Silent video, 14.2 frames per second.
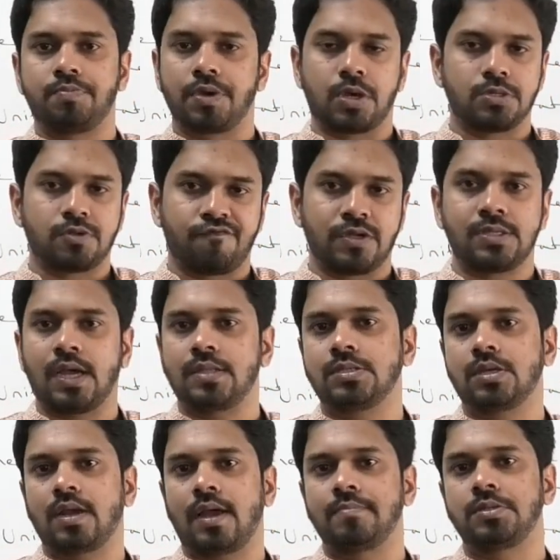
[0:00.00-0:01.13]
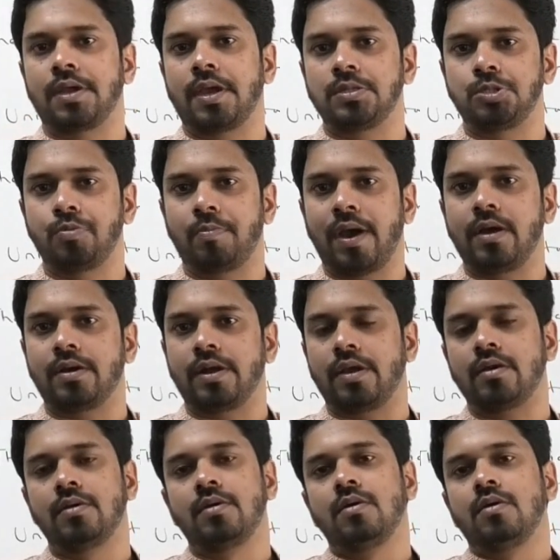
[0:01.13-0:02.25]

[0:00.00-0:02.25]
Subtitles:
because of Assad's crimes against humanity,